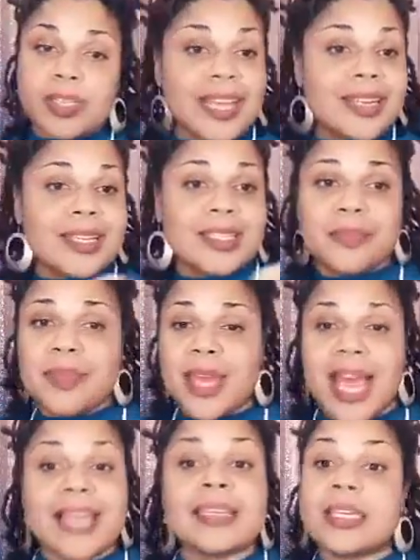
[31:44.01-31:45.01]
That doesn't,
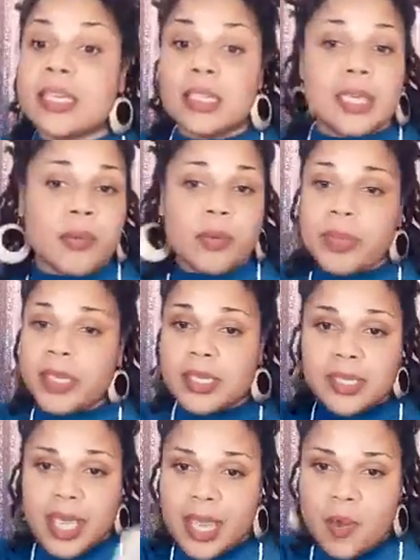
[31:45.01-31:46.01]
ideally they would be in the
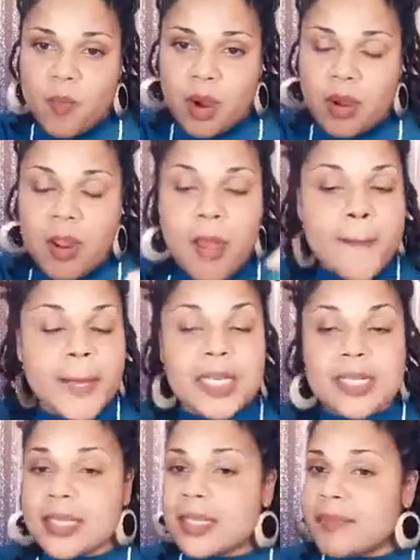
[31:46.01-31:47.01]
same work, but it
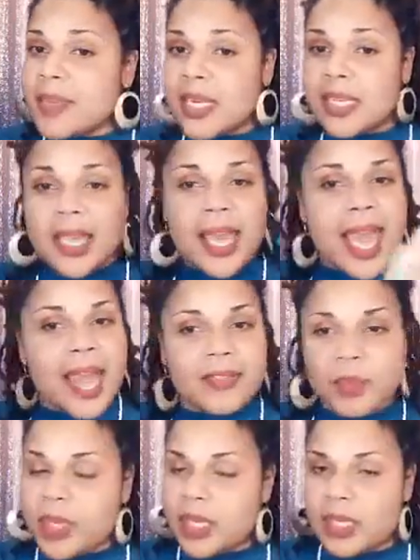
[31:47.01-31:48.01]
doesn't mean that they have
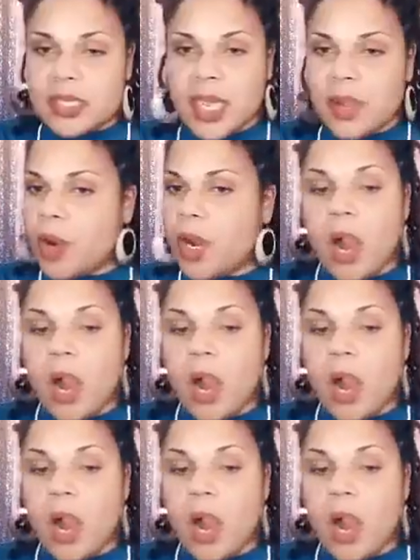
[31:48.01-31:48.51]
to be in the same work.